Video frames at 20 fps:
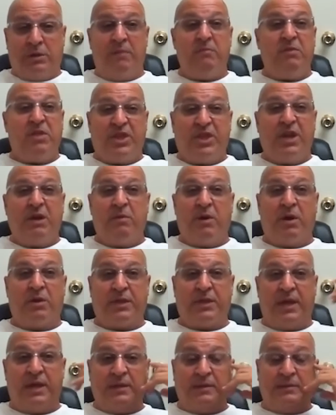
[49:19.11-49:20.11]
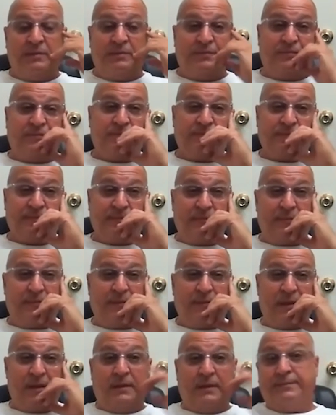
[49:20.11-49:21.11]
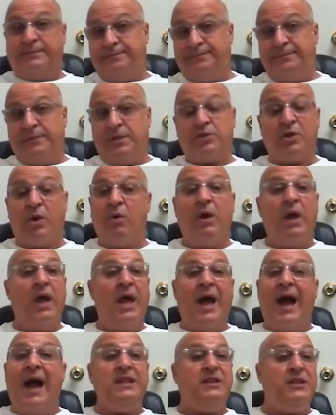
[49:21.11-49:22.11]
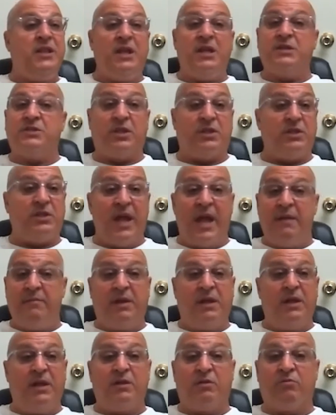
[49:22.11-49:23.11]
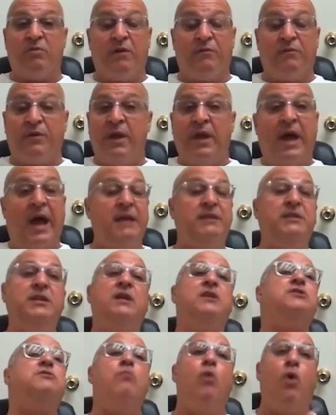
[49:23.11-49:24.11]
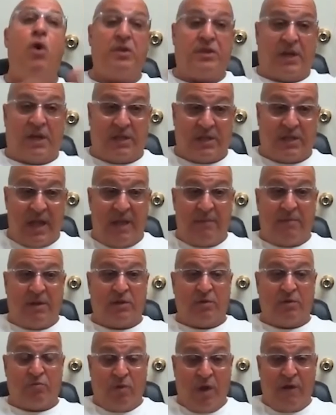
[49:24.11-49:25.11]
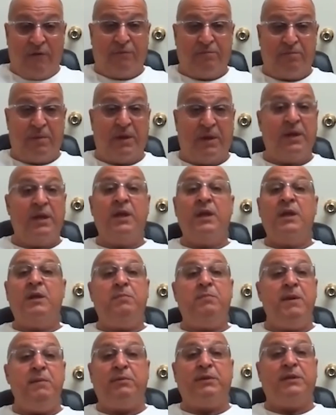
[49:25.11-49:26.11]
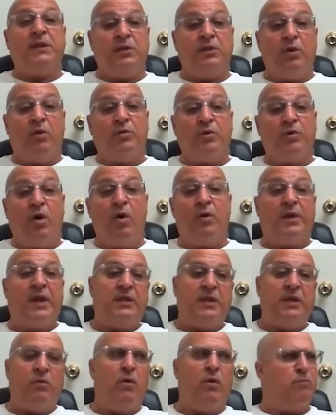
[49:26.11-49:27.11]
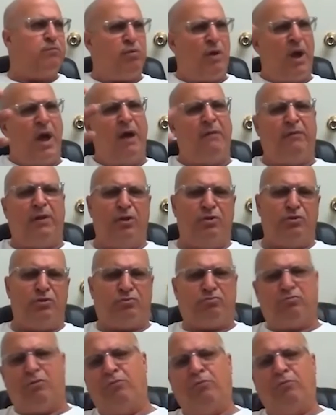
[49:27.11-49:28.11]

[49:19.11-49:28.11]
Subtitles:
I mean, think about that. So I think it's a diamond in the rough. I think it's more than a diamond in the rough, but people that don't know, they think, well, Providence.